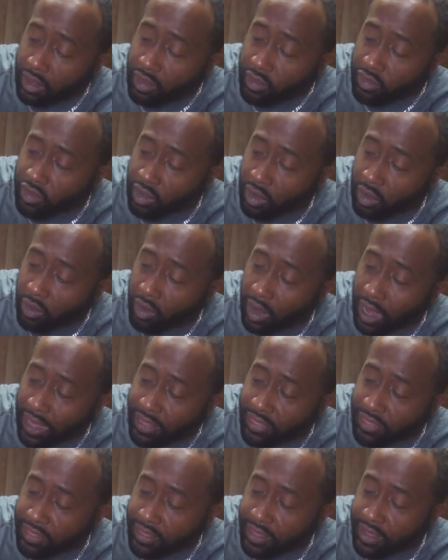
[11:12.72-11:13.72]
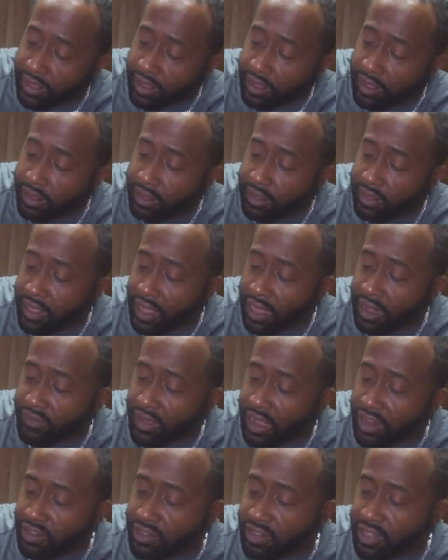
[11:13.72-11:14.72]
So I think that if
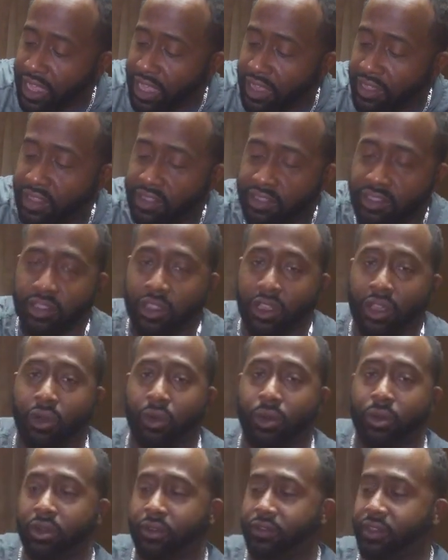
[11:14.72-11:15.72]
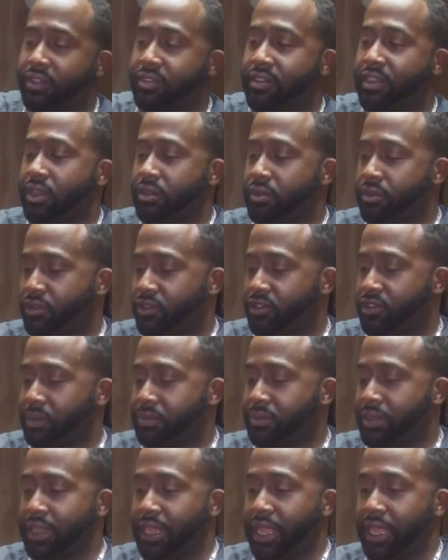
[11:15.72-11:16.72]
I just lay this in the corner of the tent or
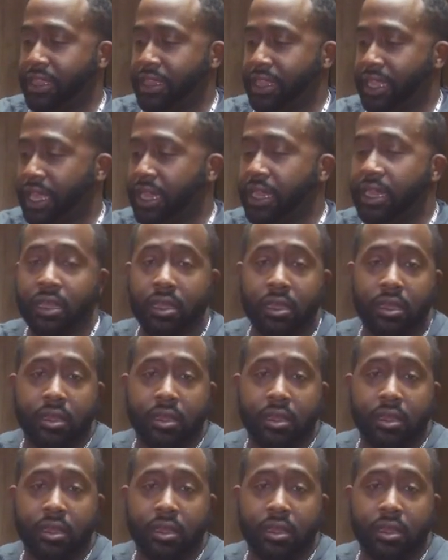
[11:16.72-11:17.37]
something like that,